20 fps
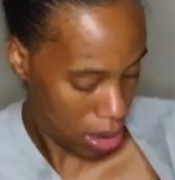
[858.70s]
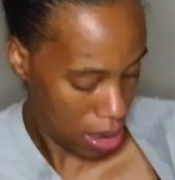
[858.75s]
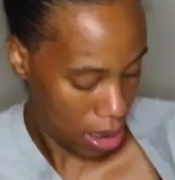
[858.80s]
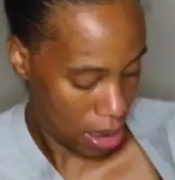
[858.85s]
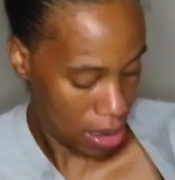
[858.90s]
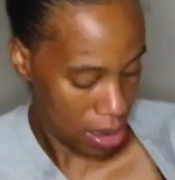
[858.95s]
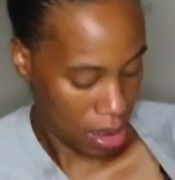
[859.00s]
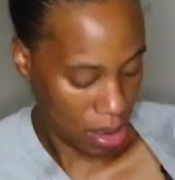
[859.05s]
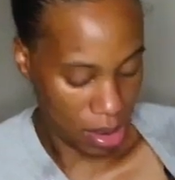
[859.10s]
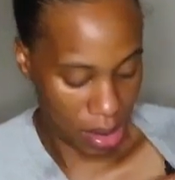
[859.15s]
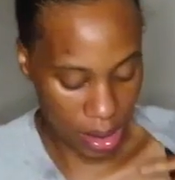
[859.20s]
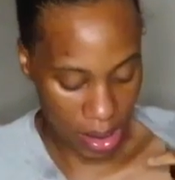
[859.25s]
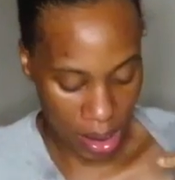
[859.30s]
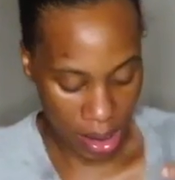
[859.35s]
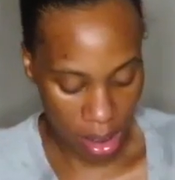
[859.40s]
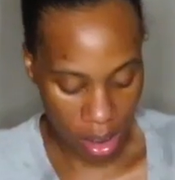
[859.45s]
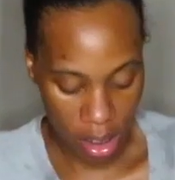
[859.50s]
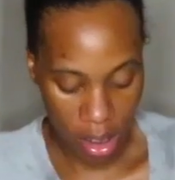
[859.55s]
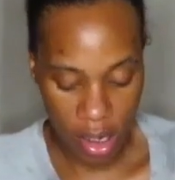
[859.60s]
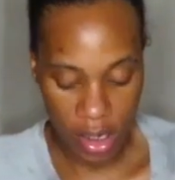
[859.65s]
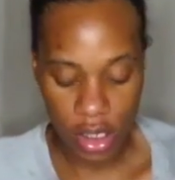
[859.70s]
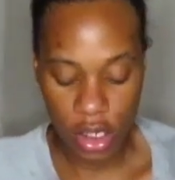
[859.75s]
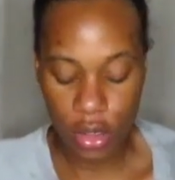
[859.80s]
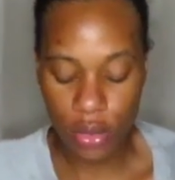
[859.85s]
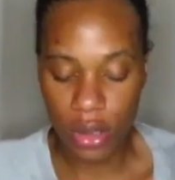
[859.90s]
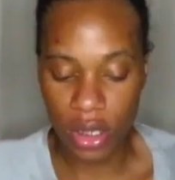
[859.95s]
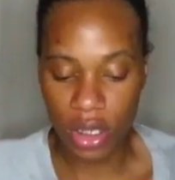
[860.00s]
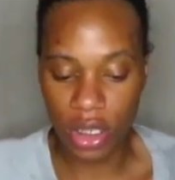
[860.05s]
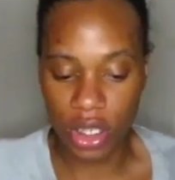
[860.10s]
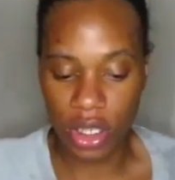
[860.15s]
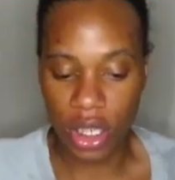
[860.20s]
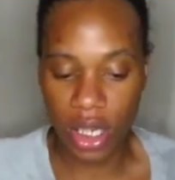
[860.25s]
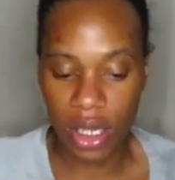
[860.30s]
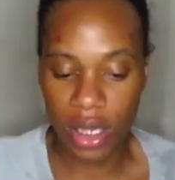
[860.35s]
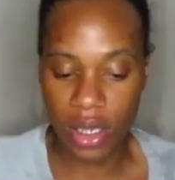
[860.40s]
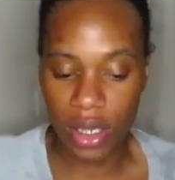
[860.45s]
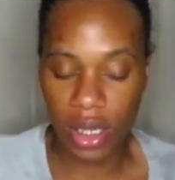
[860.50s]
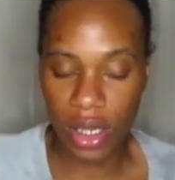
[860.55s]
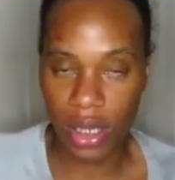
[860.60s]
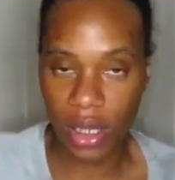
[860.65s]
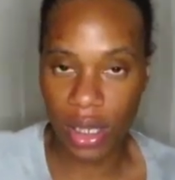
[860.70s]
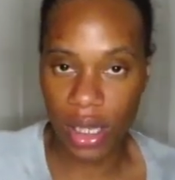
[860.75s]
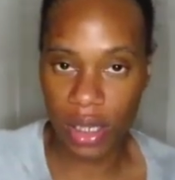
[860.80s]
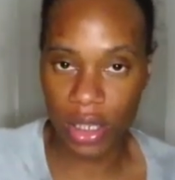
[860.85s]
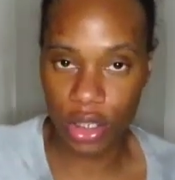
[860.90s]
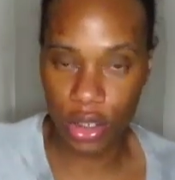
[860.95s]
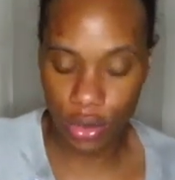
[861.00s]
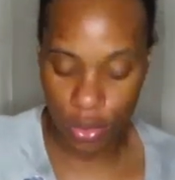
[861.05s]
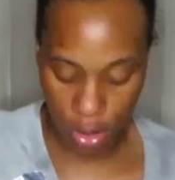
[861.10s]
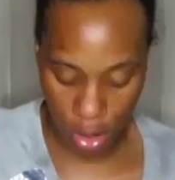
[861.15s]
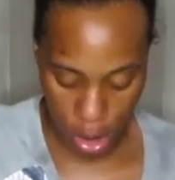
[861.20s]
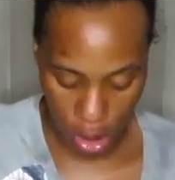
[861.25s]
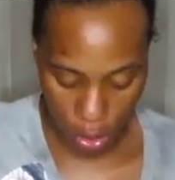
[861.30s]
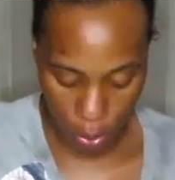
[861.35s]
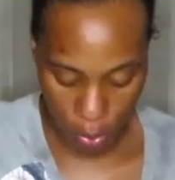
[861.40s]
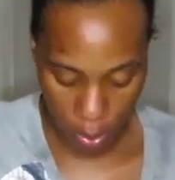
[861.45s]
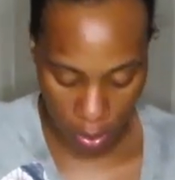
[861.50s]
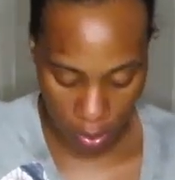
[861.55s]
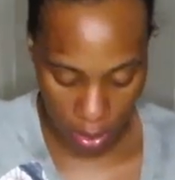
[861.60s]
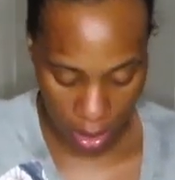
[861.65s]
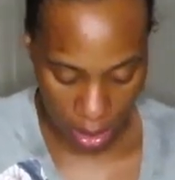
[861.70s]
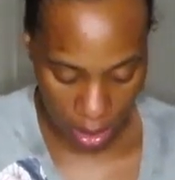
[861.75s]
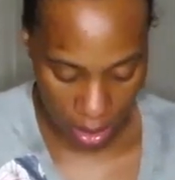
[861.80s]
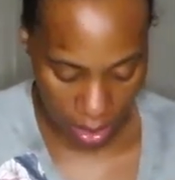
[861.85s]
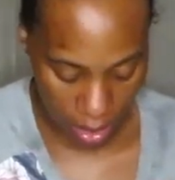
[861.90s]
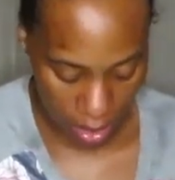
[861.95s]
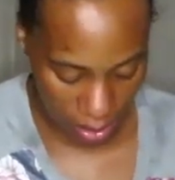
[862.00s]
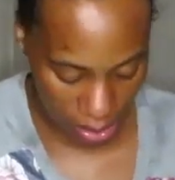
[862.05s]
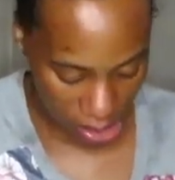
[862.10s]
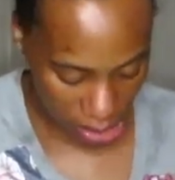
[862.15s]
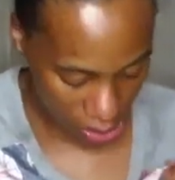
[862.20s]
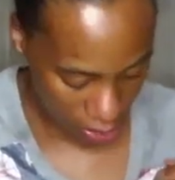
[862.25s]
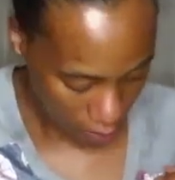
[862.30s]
And it's not hard to adjust and let you know where it is.